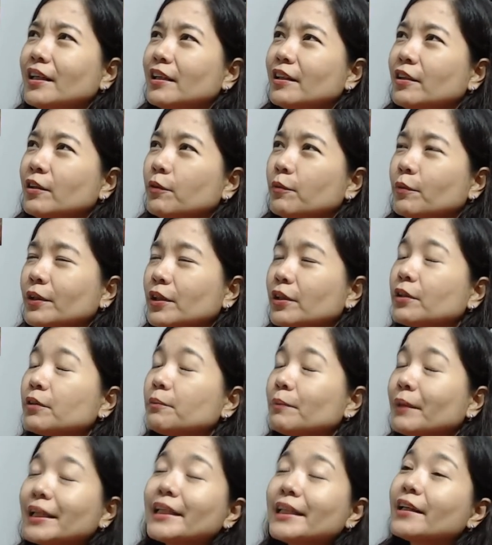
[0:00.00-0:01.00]
with there are
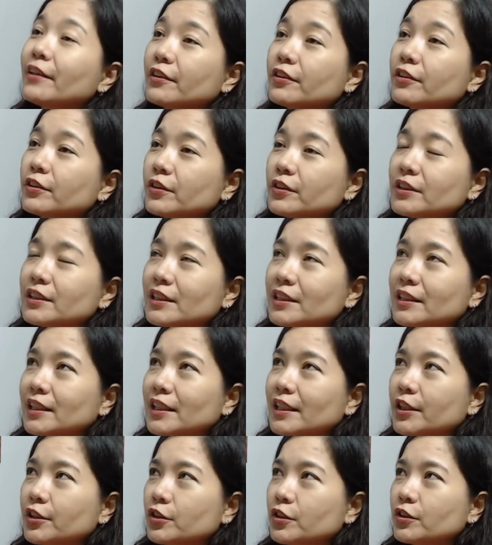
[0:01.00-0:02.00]
many other
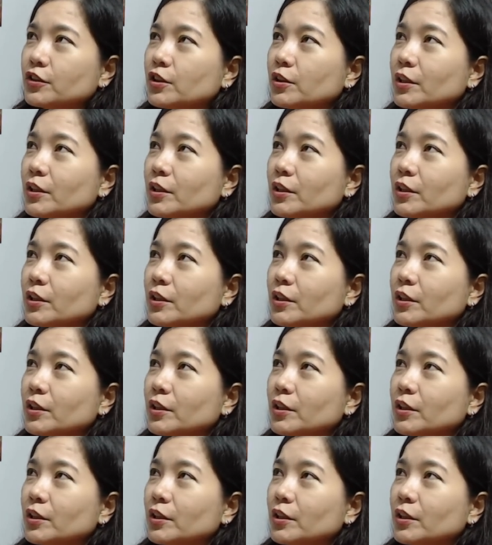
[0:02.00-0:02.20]
considerations,